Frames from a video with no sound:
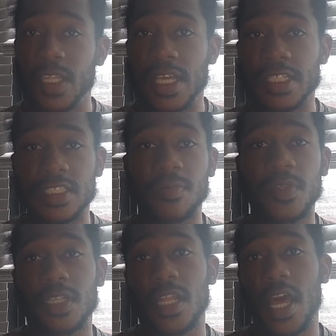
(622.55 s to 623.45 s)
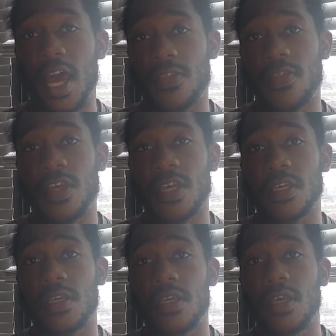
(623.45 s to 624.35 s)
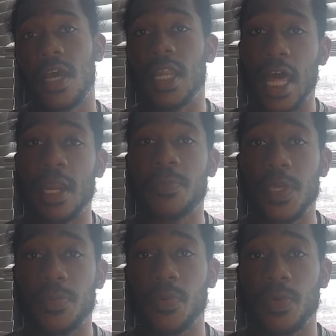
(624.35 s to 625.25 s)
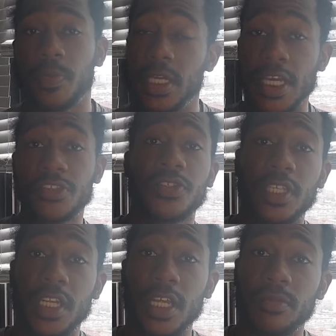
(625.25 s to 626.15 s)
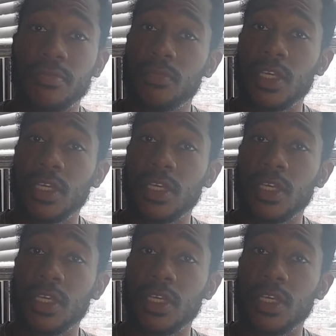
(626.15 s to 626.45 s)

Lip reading: it's something that I think a lot of people would be interested in,